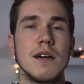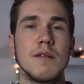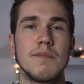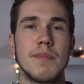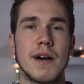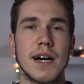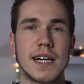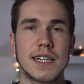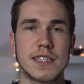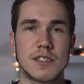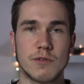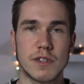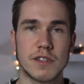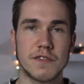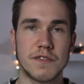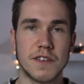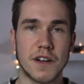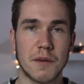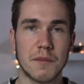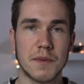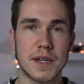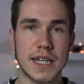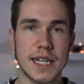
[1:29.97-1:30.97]
But when
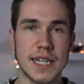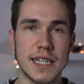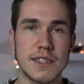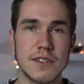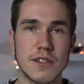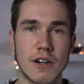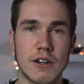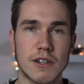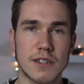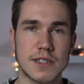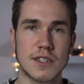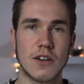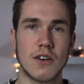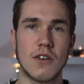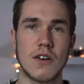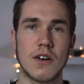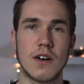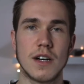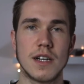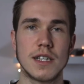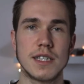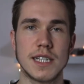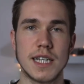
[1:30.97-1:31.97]
filming indoors
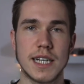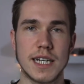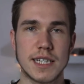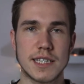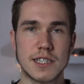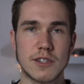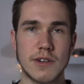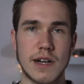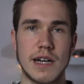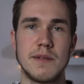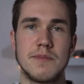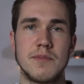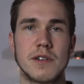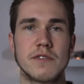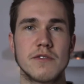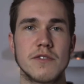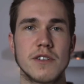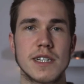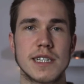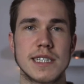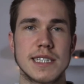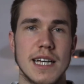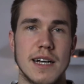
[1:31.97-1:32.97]
on a tripod,
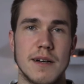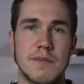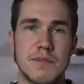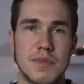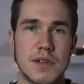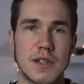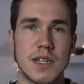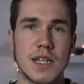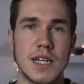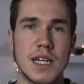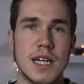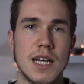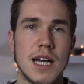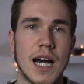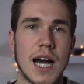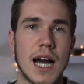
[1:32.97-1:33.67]
for example,